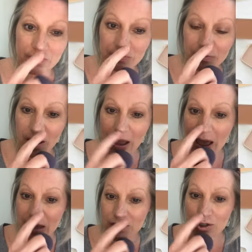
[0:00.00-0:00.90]
I
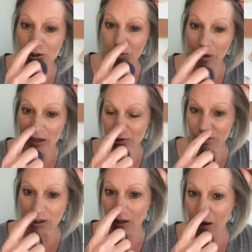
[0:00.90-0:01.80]
had too
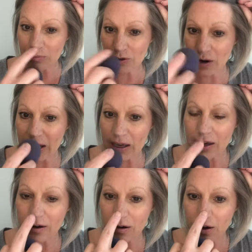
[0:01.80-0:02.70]
much clumped right
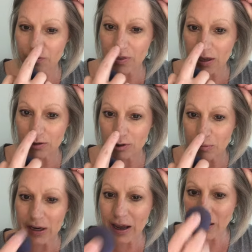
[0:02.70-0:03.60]
here of the
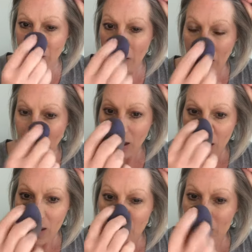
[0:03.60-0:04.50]
Illuminator,
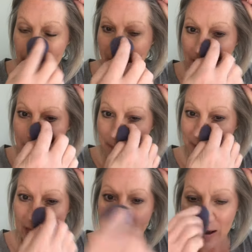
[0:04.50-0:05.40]
it would pick up
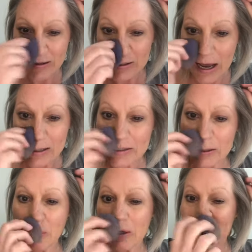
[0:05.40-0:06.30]
the excess,
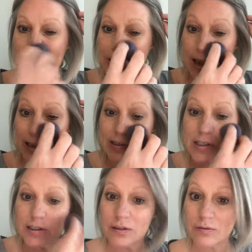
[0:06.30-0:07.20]
which is
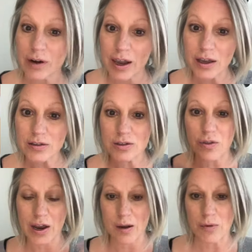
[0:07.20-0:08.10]
nice, right? So
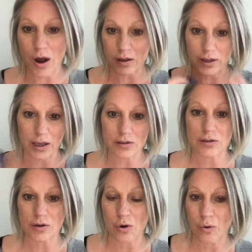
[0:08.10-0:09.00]
then I'm not like
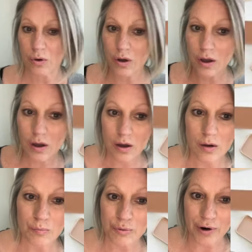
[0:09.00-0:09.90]
so
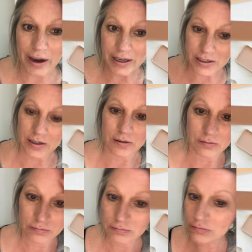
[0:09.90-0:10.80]
bright
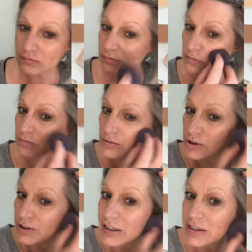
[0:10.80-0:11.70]
and
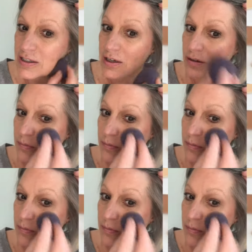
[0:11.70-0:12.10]
crazy.